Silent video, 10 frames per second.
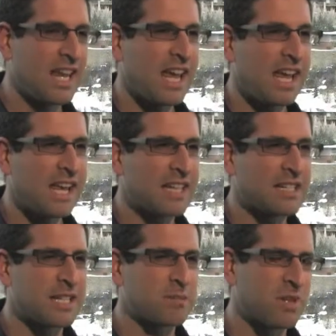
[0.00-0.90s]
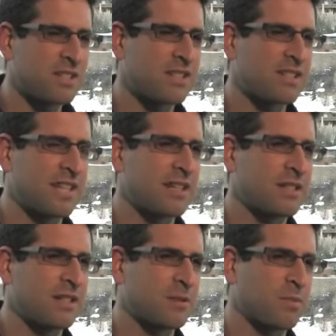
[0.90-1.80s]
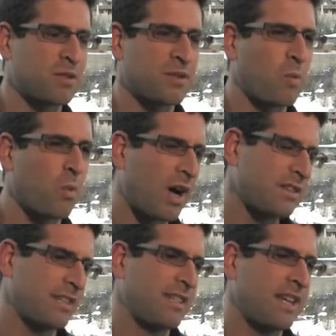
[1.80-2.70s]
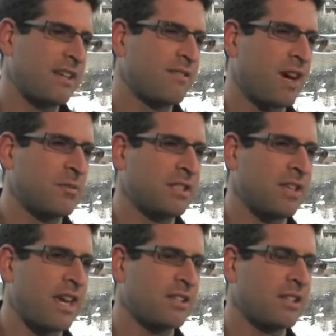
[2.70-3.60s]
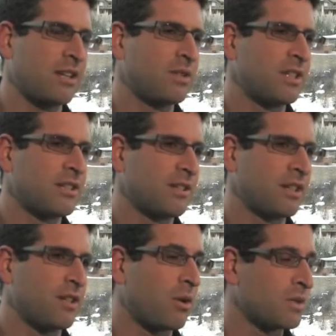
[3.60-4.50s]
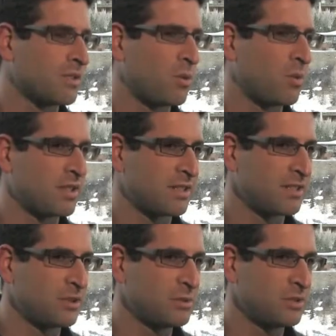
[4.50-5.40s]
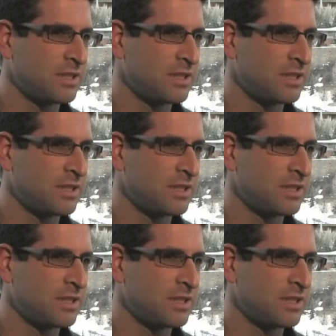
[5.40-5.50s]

and as much as this person wants to take environmental action, they don't necessarily always know what to do.